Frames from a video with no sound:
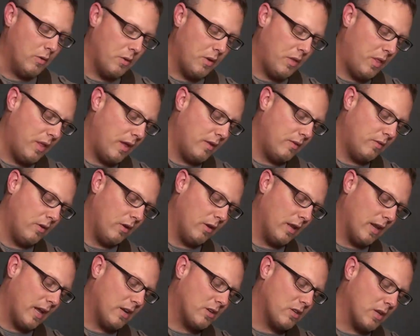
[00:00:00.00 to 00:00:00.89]
with this. You
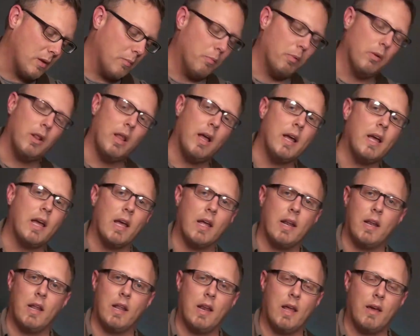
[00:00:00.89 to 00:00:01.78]
can actually pluck
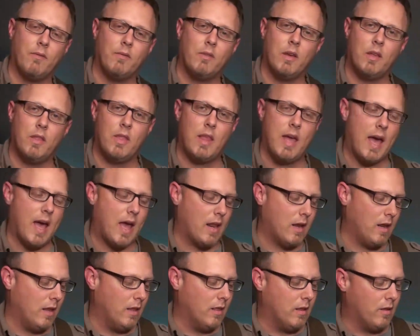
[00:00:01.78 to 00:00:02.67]
it, and I've done
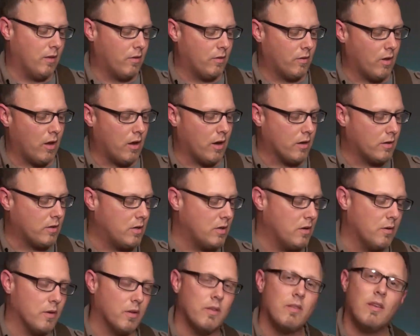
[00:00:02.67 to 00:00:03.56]
that in this song
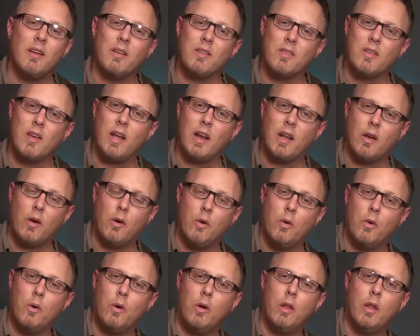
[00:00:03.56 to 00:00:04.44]
too. It sounds kind of
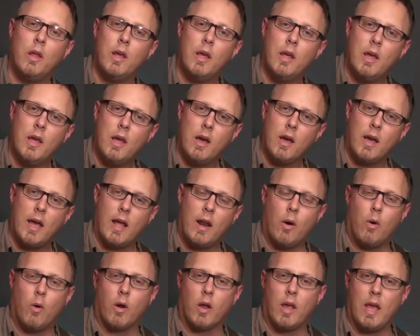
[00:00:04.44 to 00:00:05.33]
cool, kind
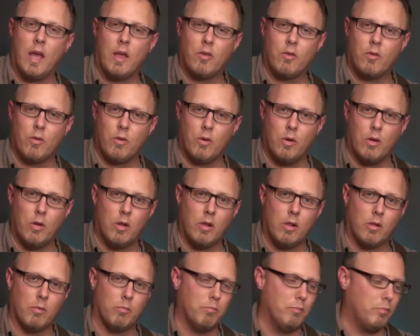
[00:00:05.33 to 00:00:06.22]
of
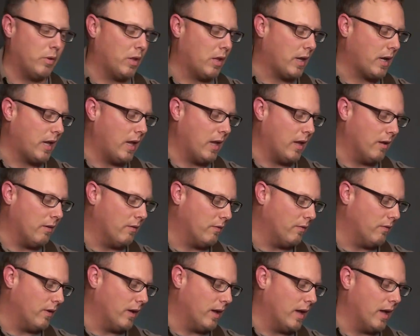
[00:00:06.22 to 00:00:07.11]
orchestral plucking
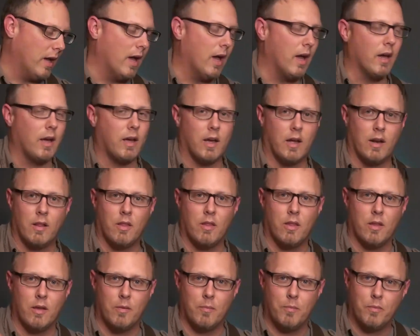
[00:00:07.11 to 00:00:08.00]
of kind
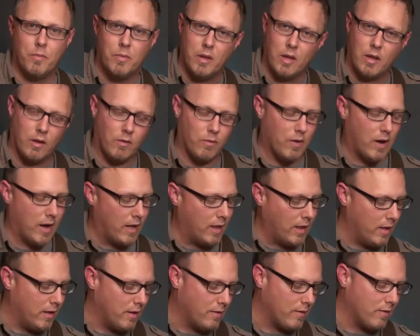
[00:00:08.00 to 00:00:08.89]
of the like
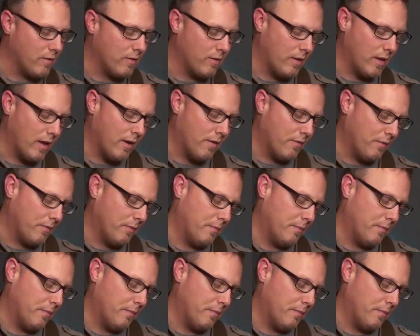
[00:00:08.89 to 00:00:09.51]
violins and stuff.